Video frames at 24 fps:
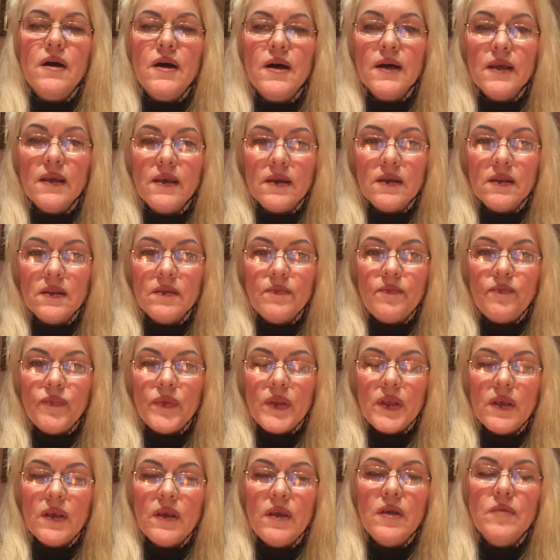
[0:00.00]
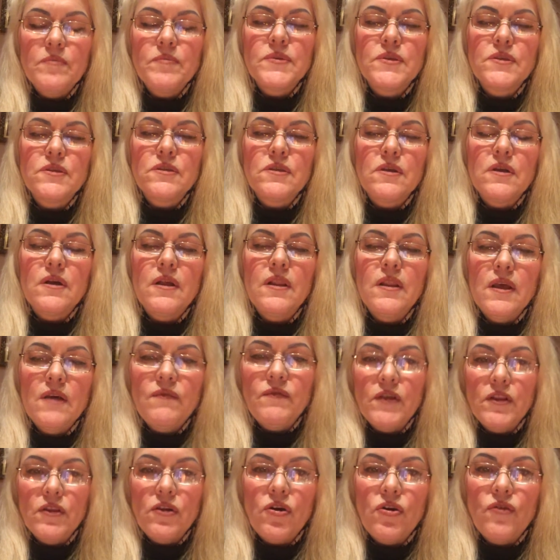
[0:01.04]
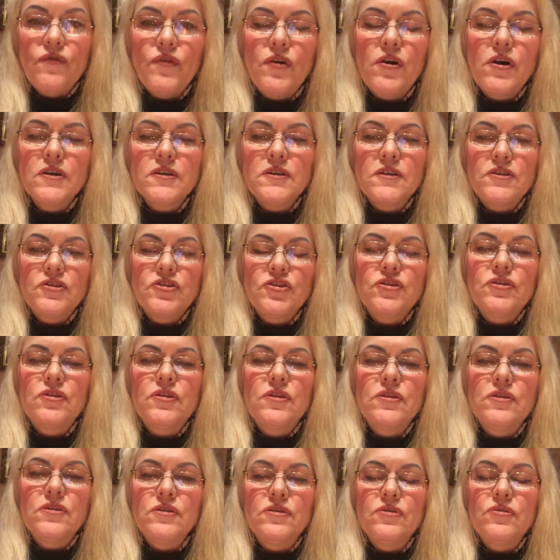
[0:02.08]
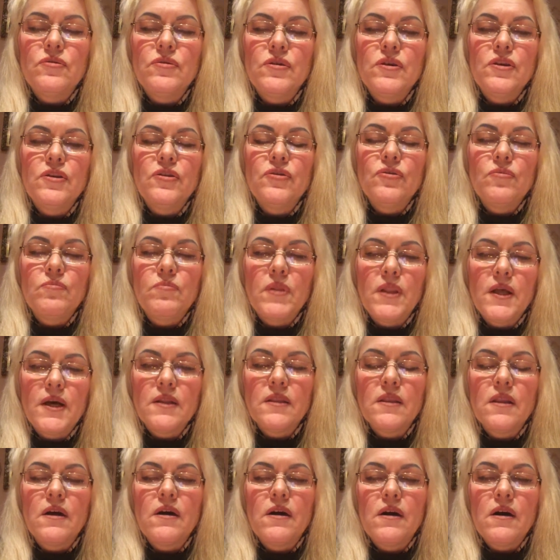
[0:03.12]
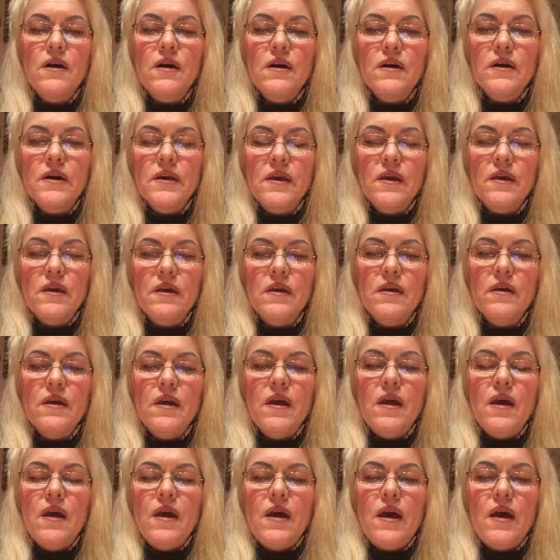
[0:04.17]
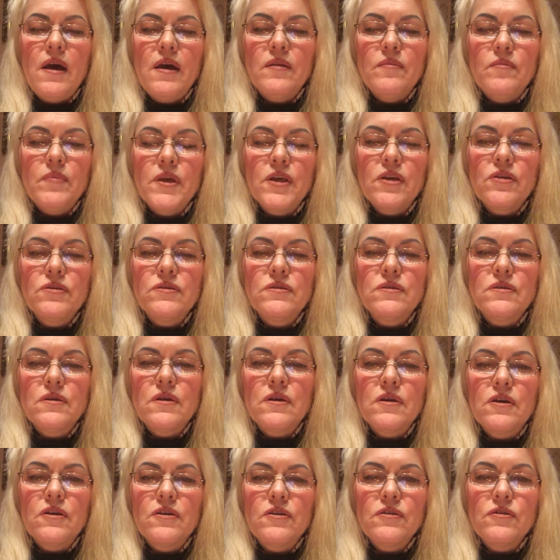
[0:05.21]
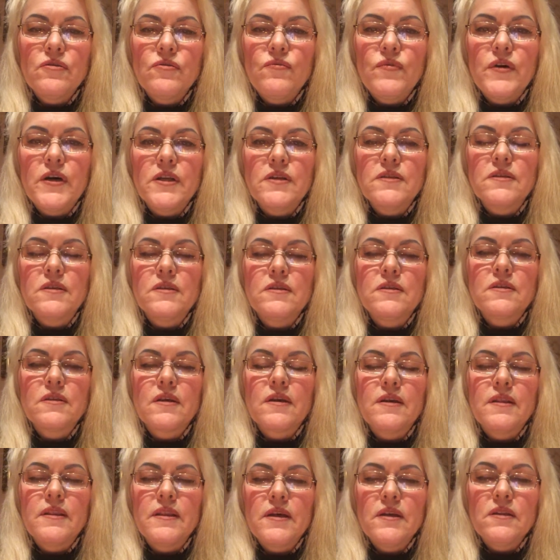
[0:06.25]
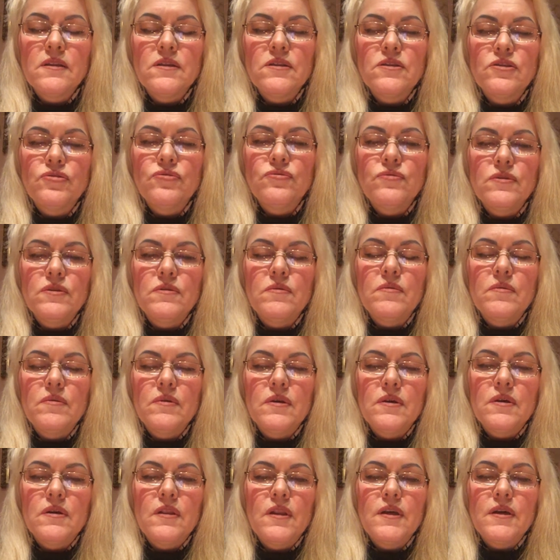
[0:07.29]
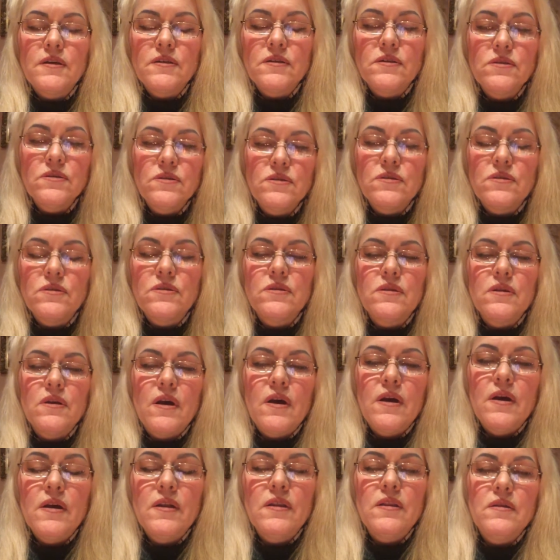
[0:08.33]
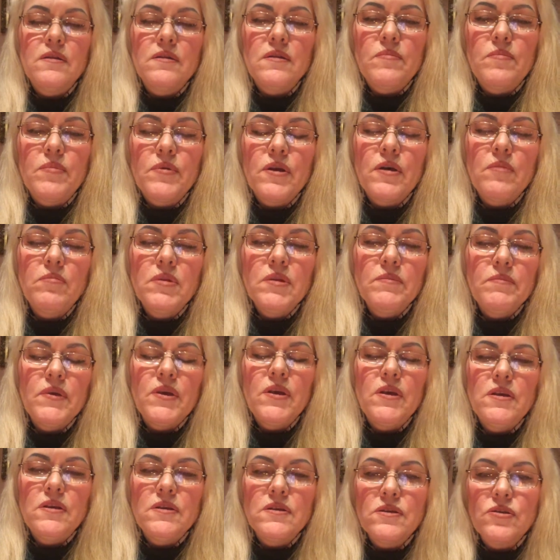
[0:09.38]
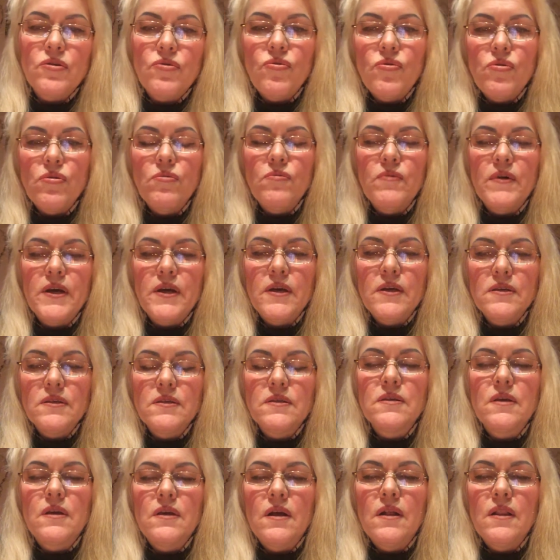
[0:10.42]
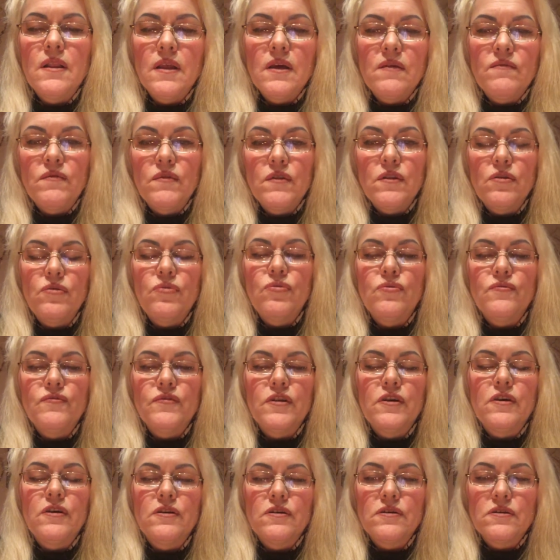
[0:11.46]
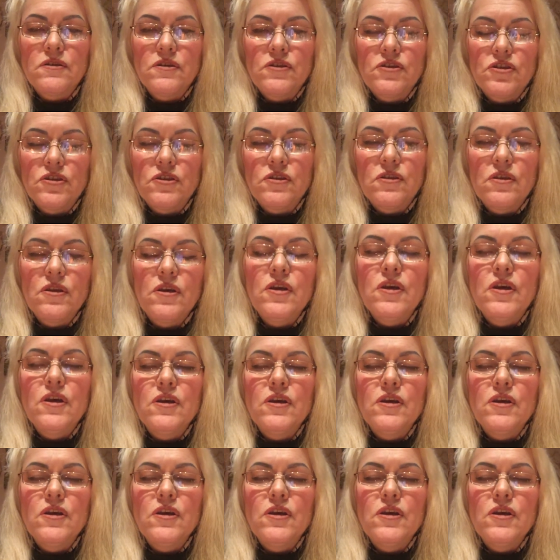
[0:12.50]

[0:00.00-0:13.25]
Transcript: Iron keeps a level of oxygen is your in your blood higher, and because coronavirus is connected to the lungs, and the problem is always level of the oxygen.